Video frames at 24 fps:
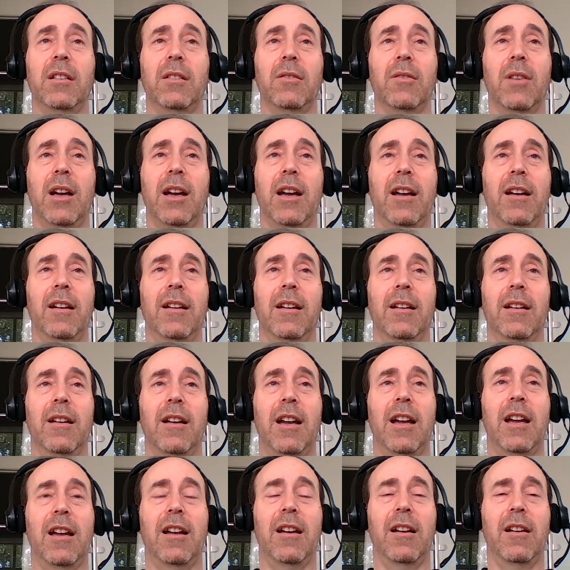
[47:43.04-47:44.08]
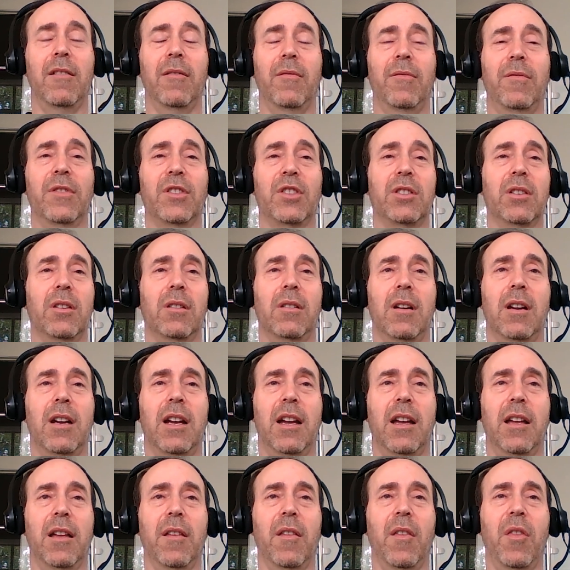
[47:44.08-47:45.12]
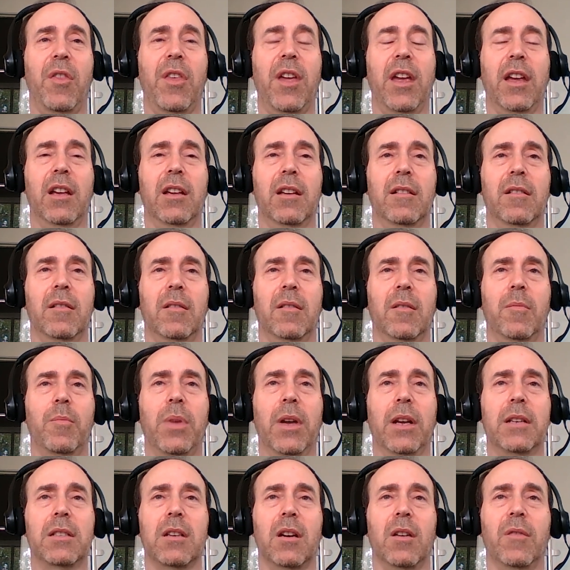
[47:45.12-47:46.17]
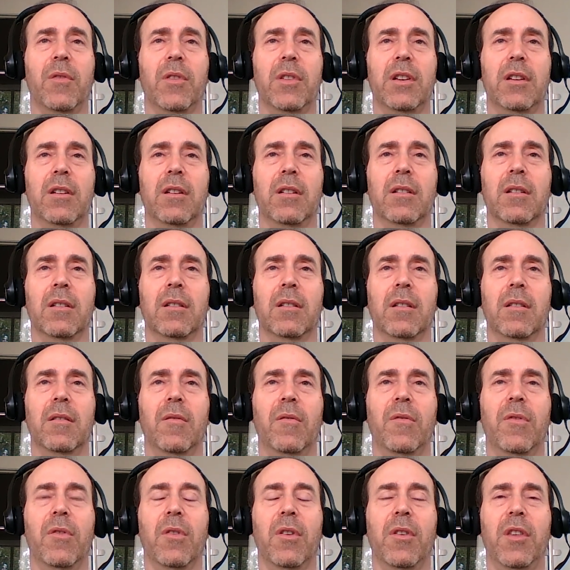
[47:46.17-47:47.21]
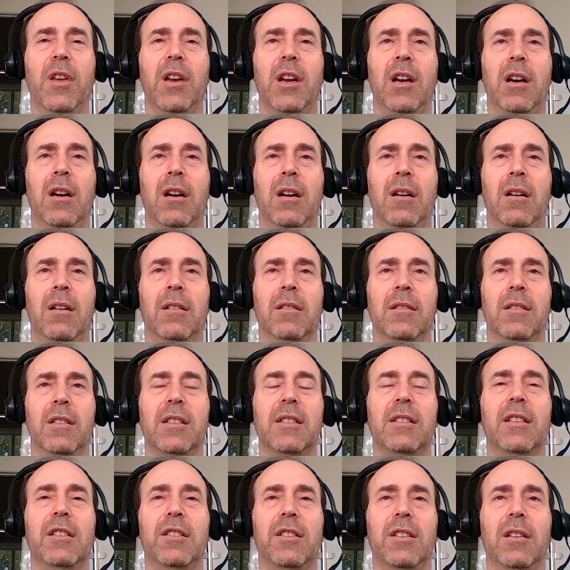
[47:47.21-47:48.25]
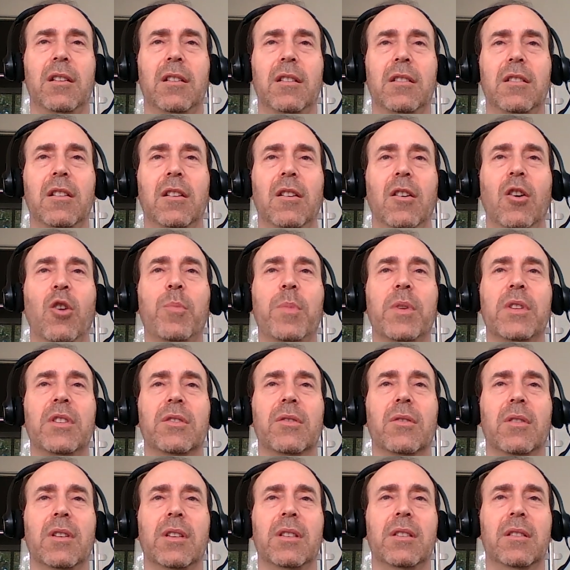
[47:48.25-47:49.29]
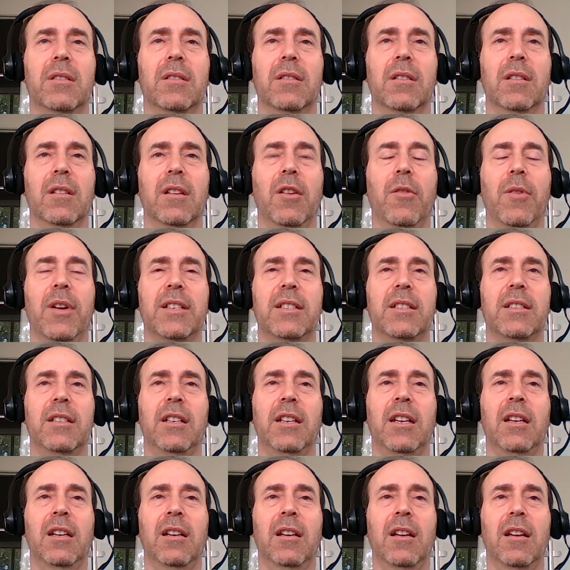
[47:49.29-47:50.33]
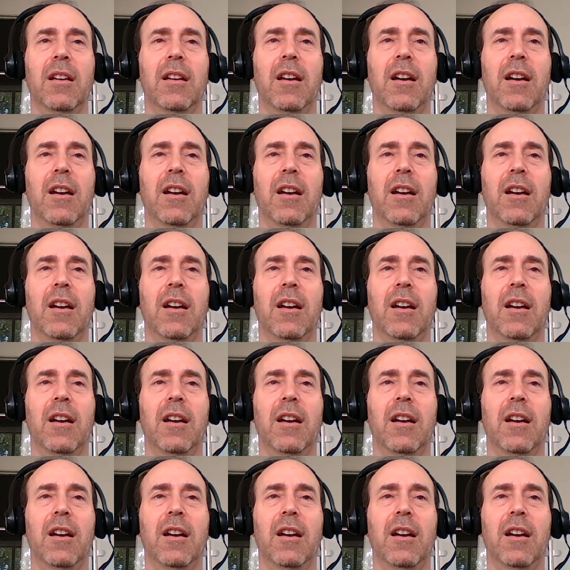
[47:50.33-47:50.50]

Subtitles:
to, for sure, thank Pixar for their decision to open source USD,